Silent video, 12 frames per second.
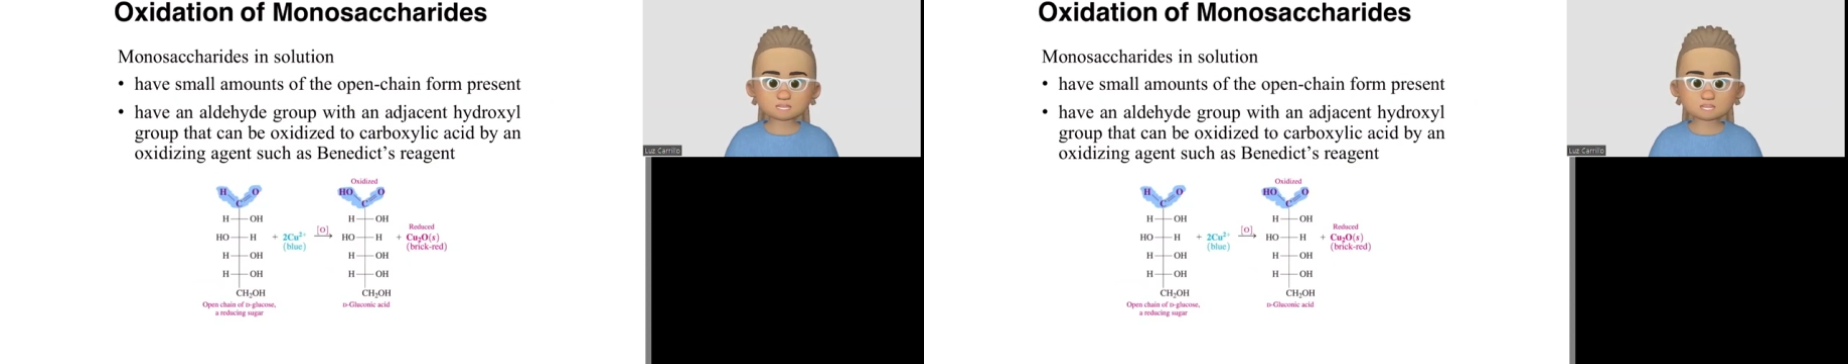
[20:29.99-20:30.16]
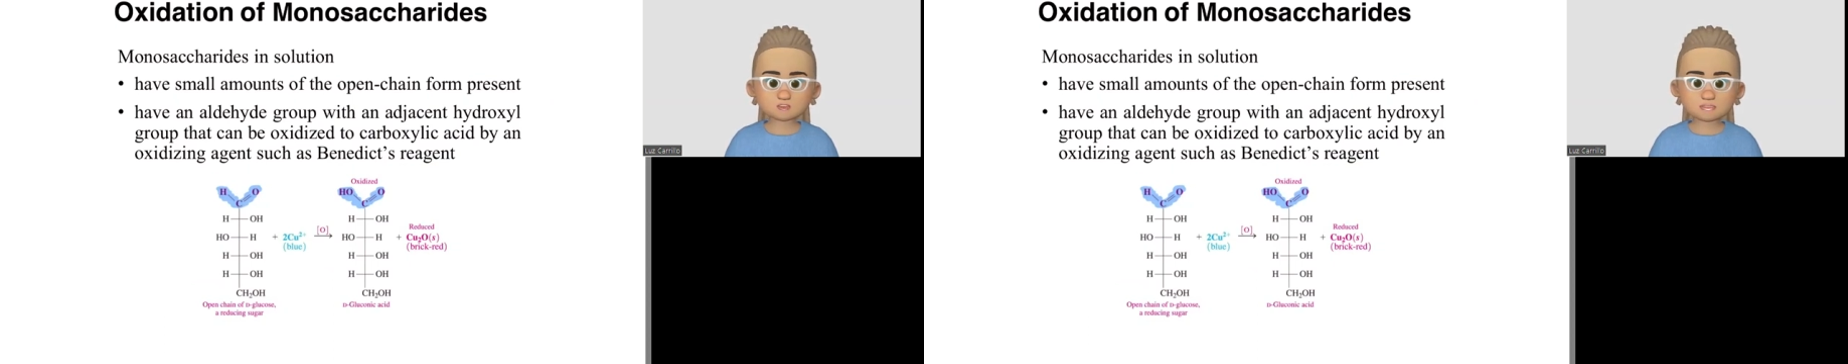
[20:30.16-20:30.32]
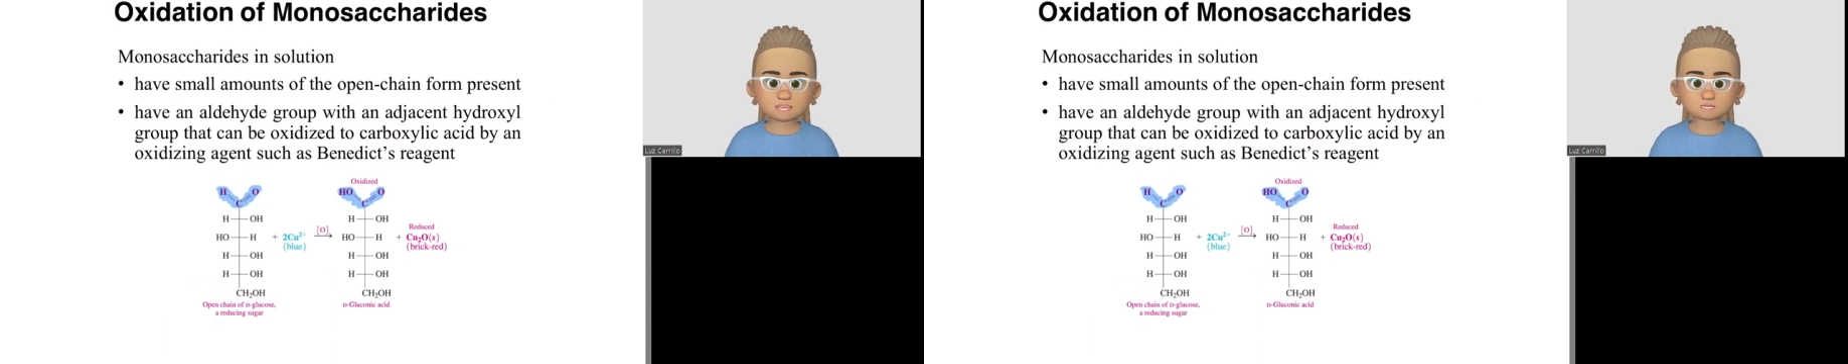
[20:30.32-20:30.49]

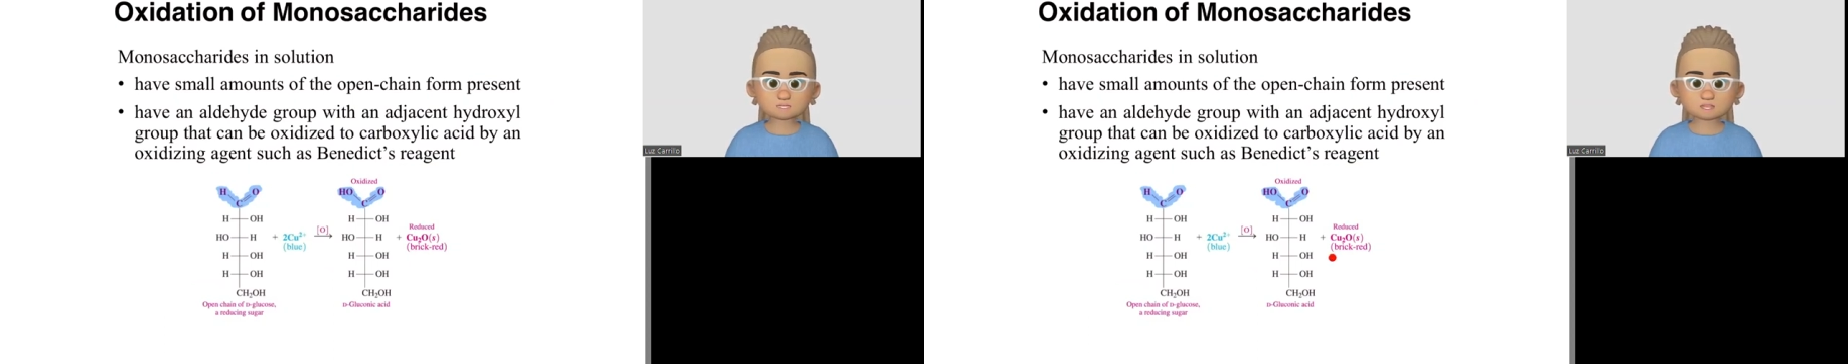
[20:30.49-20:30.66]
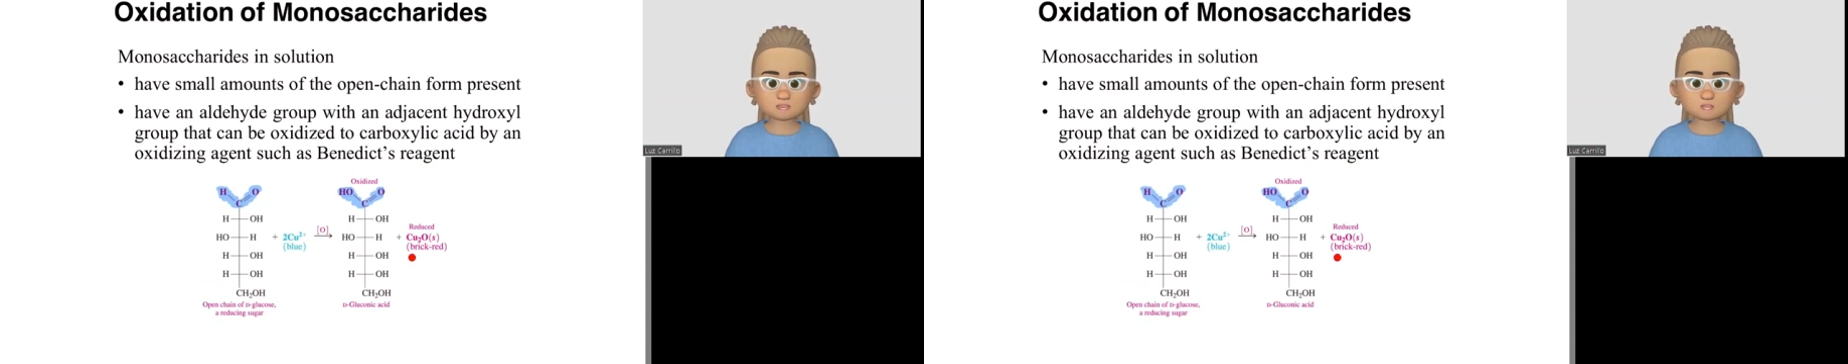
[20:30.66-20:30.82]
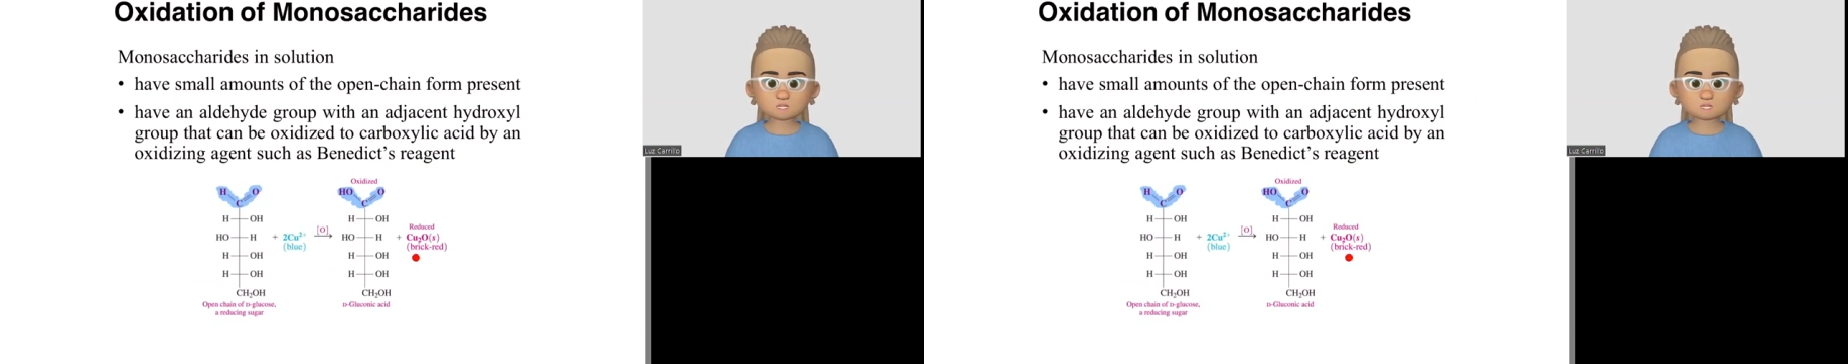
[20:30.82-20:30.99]
going to
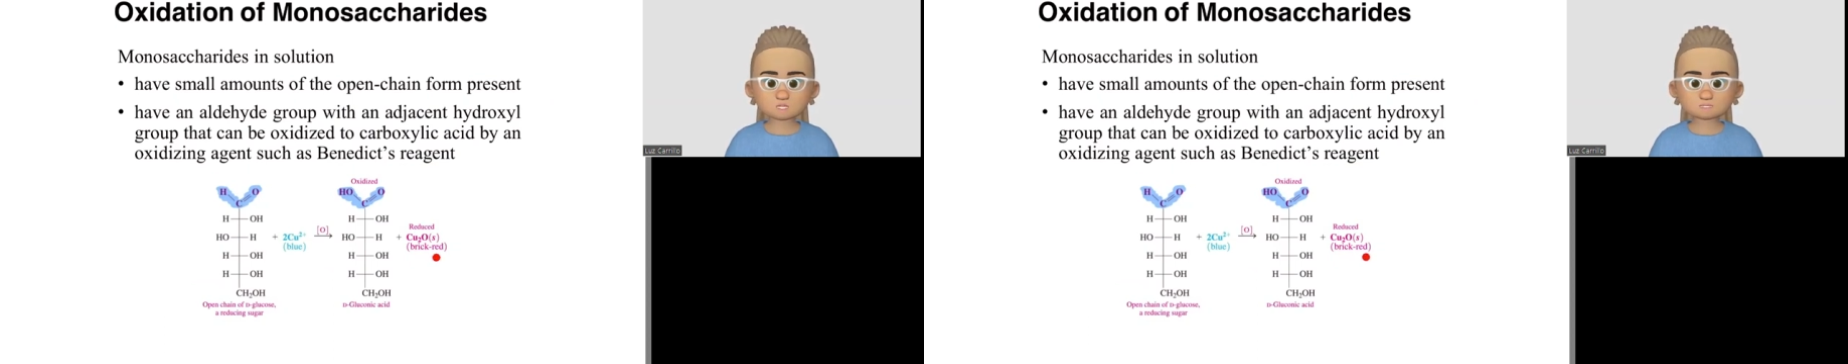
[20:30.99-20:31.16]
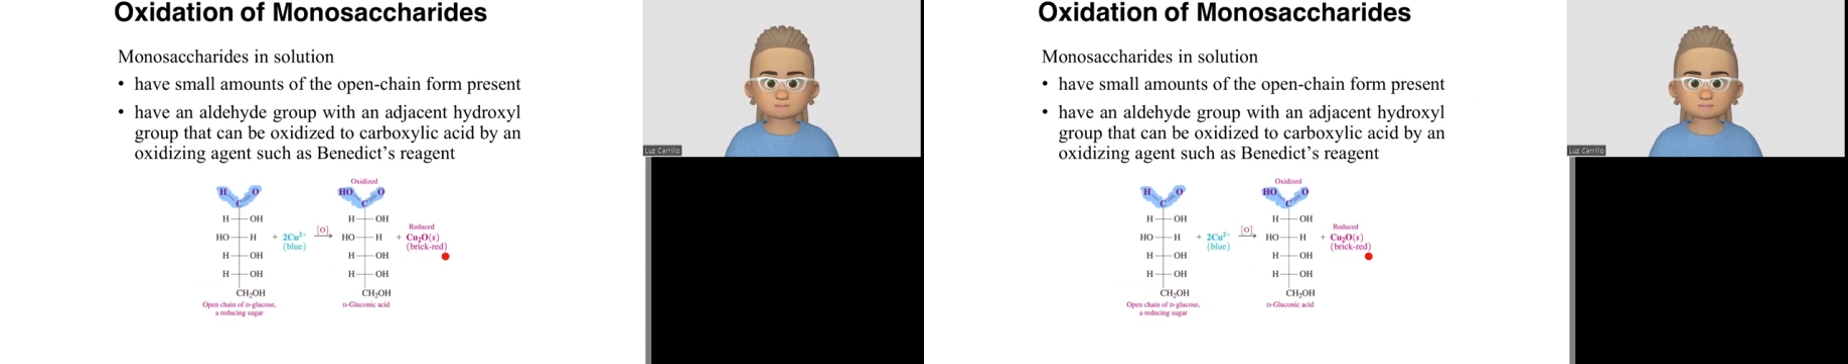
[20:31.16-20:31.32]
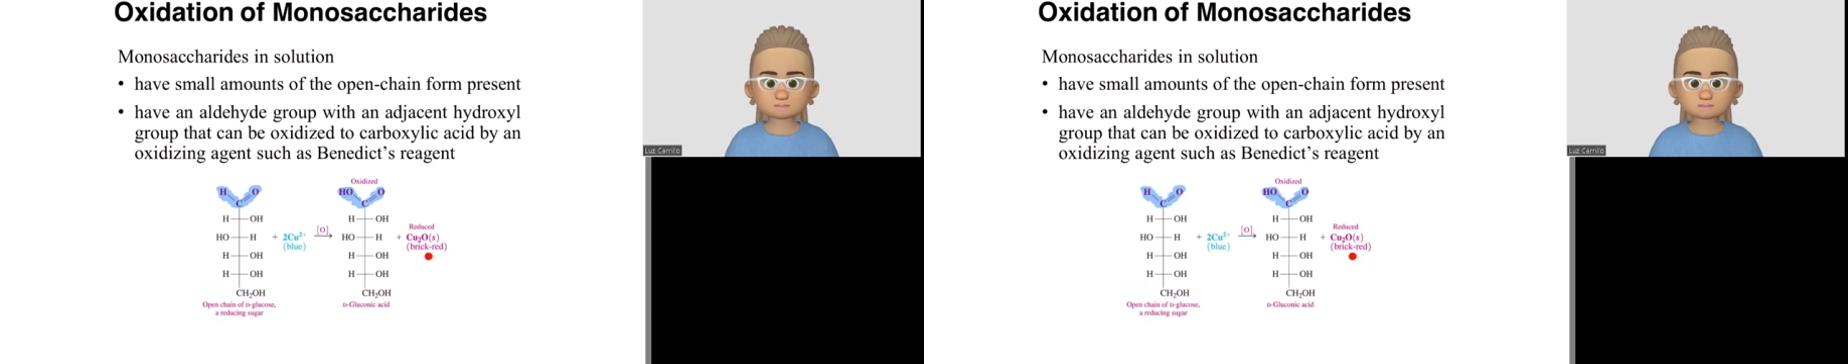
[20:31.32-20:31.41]
produce